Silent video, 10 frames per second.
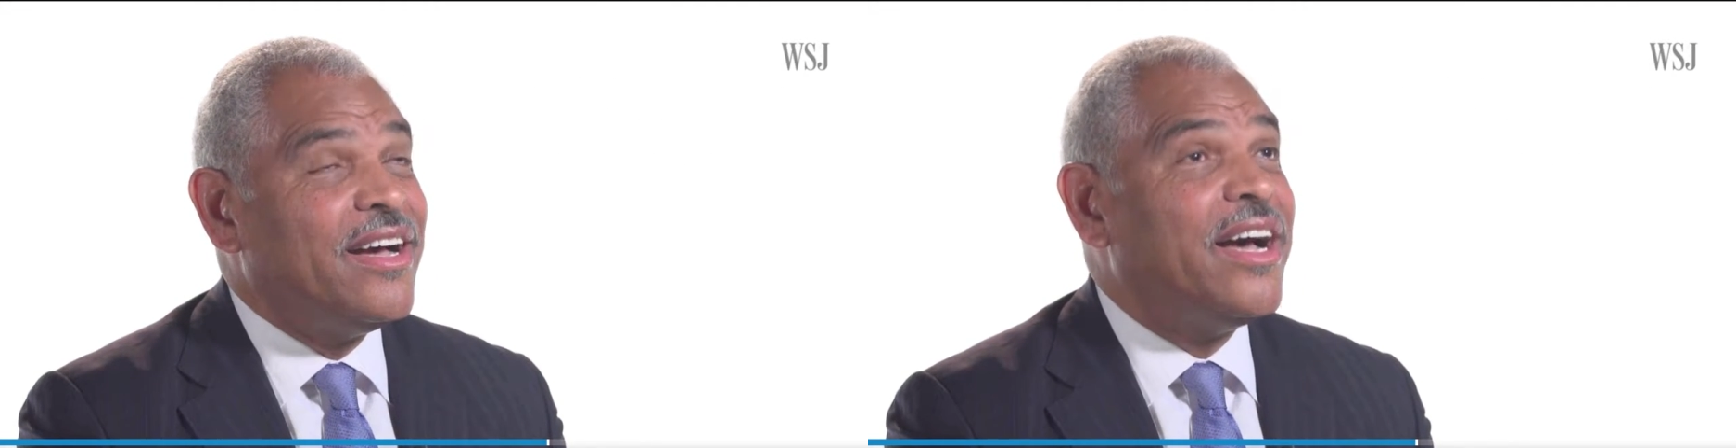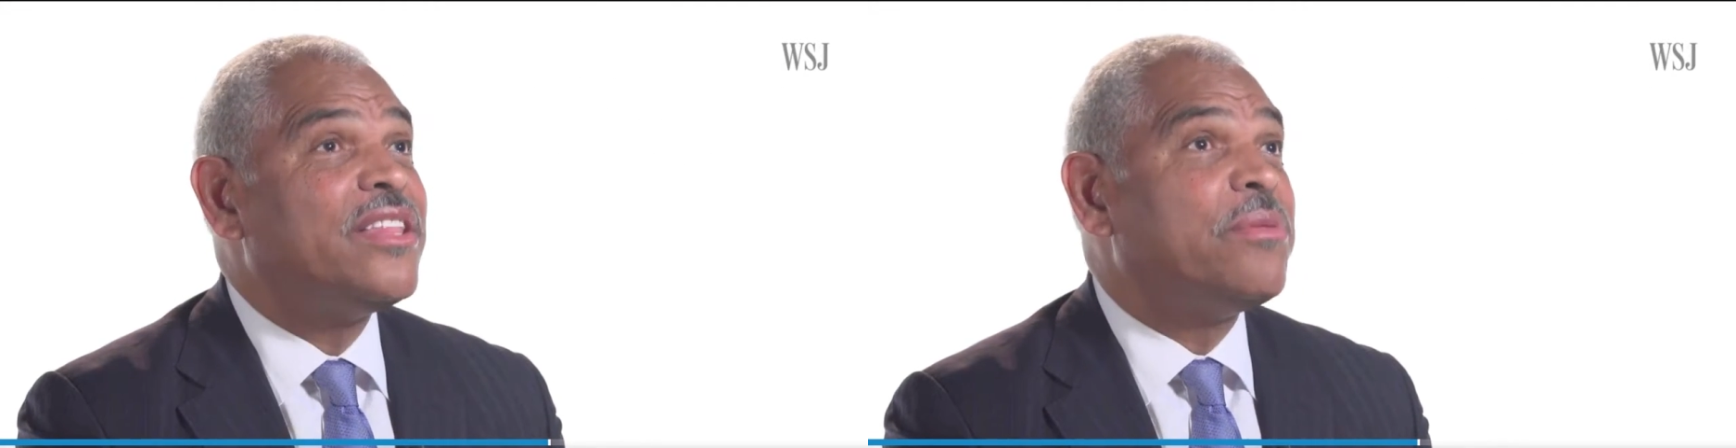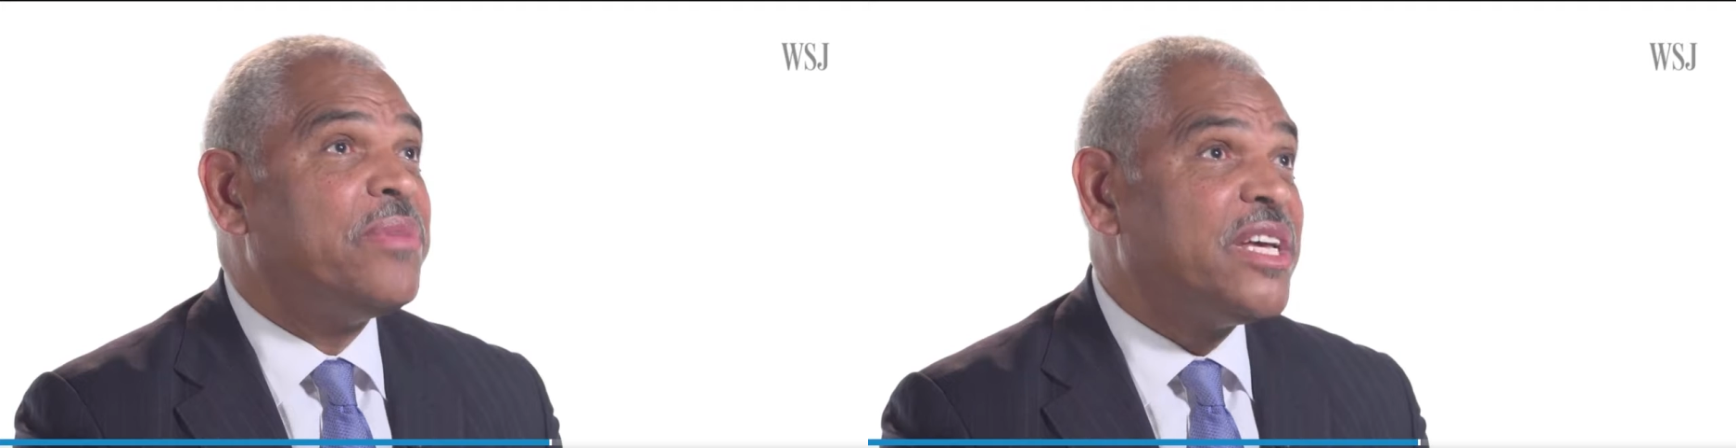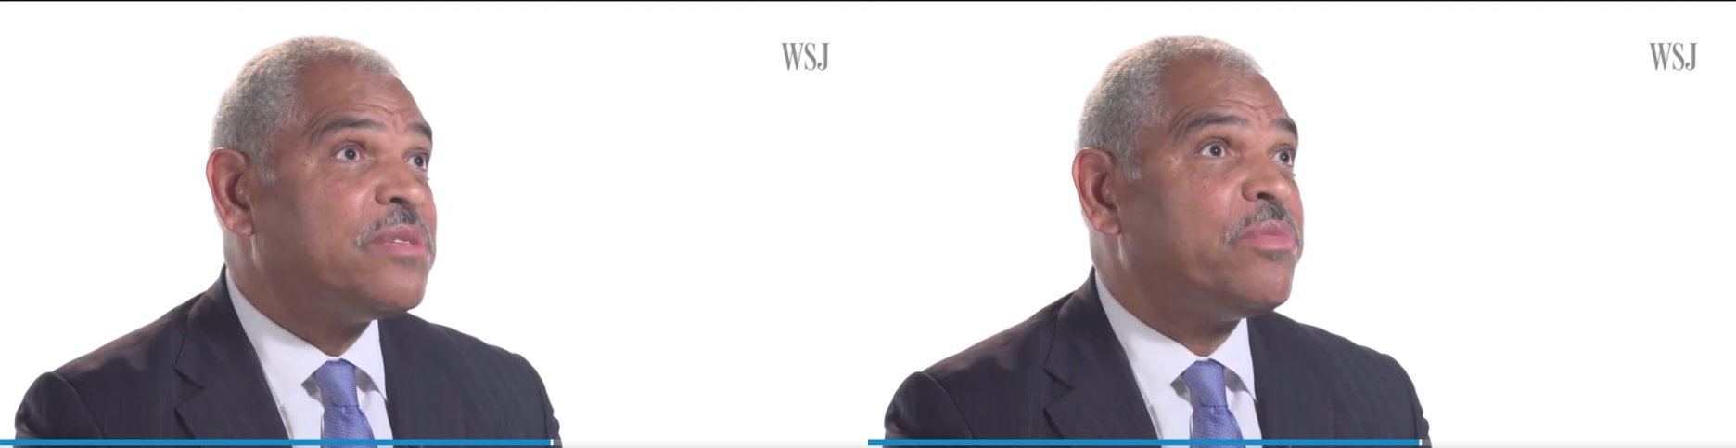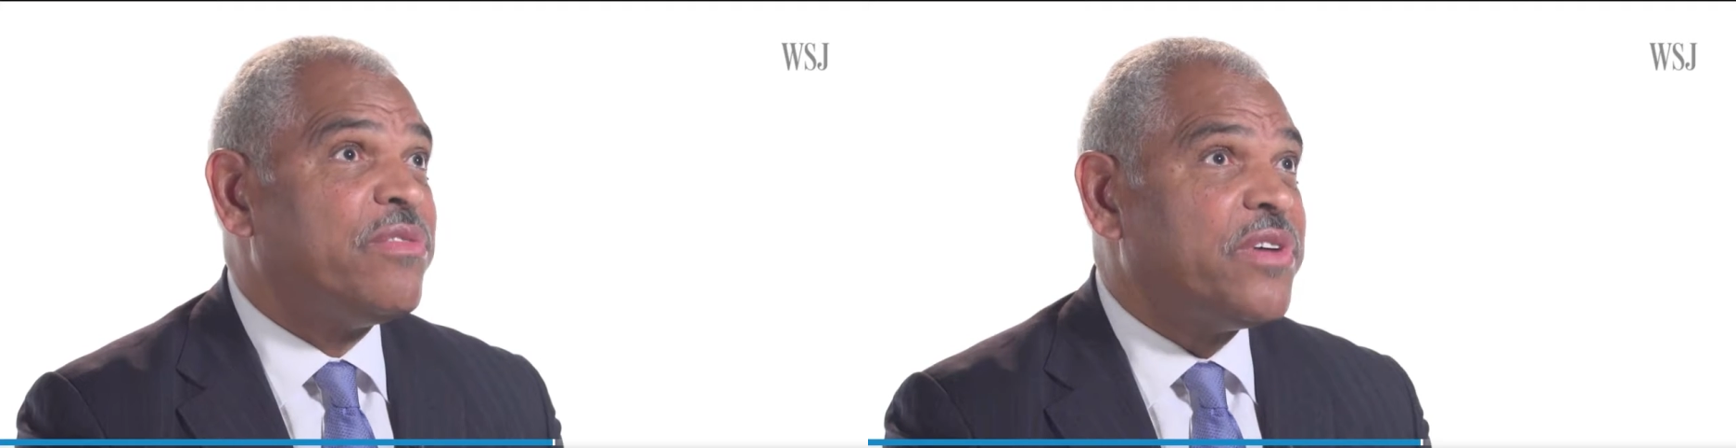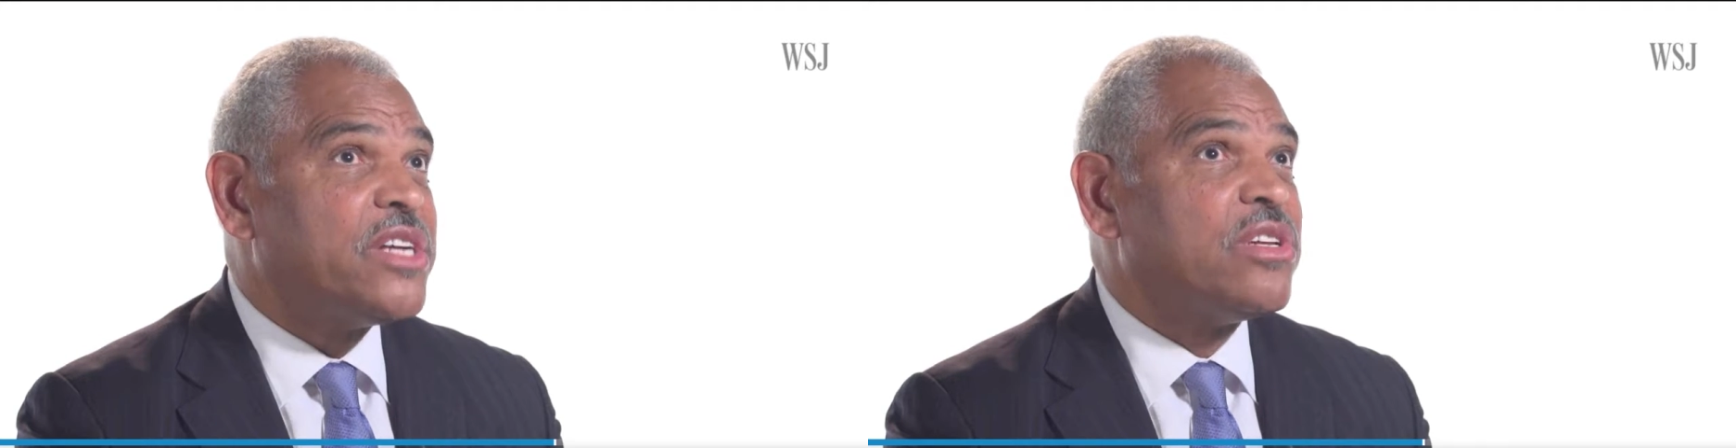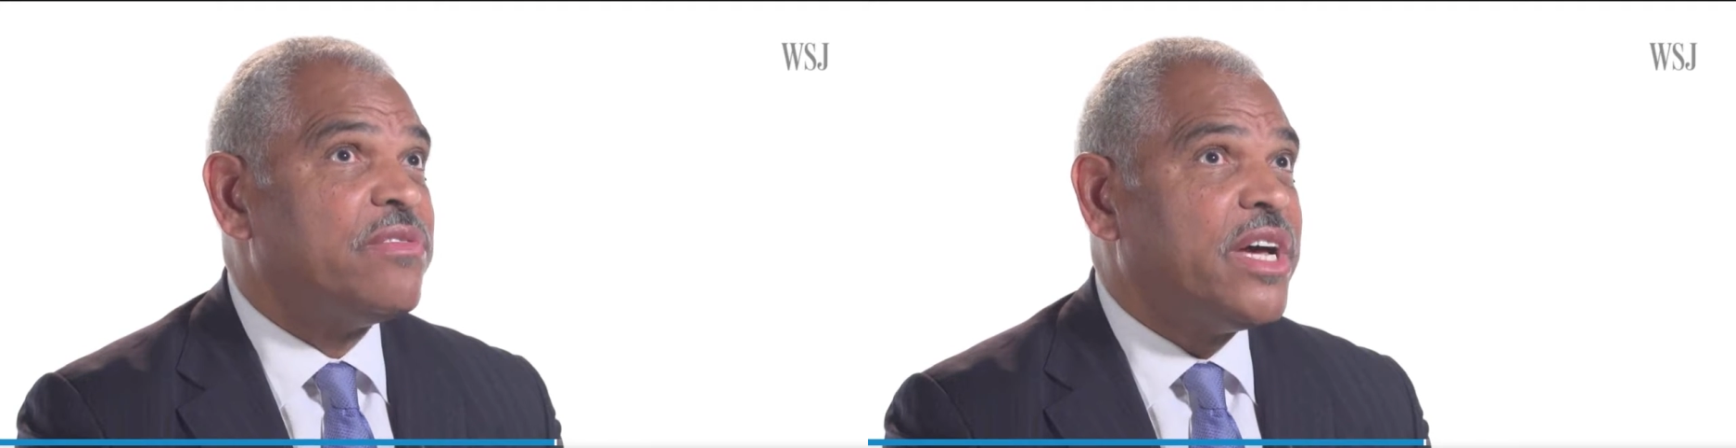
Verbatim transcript: Uh, the best professional